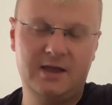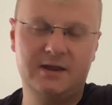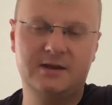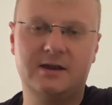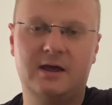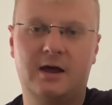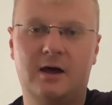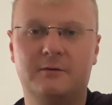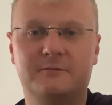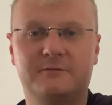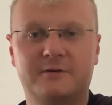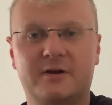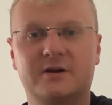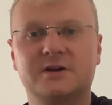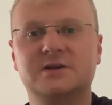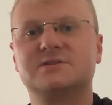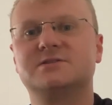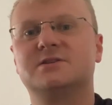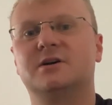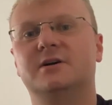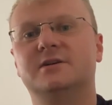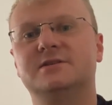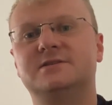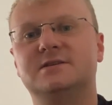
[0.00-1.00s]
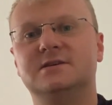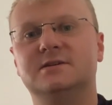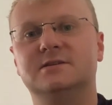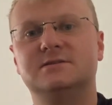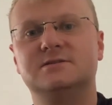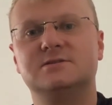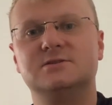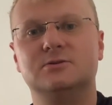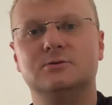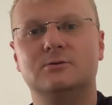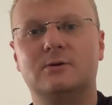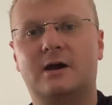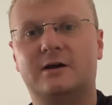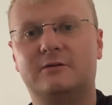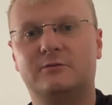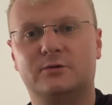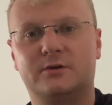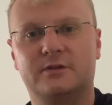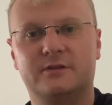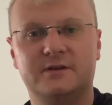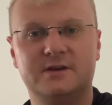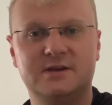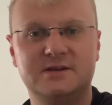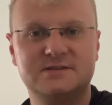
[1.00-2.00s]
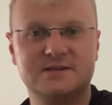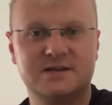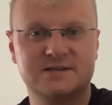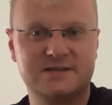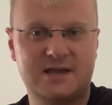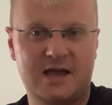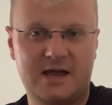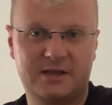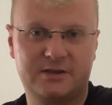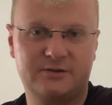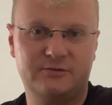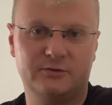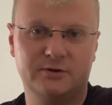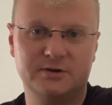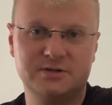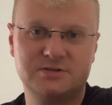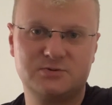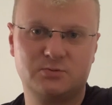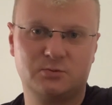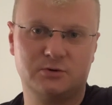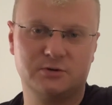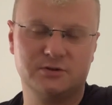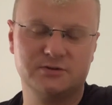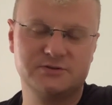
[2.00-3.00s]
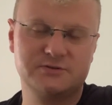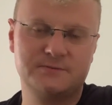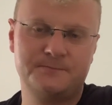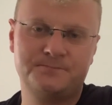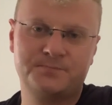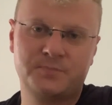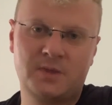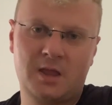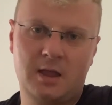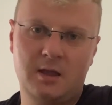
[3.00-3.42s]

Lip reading: Now, I'm very excited to have one of these, as Accurist was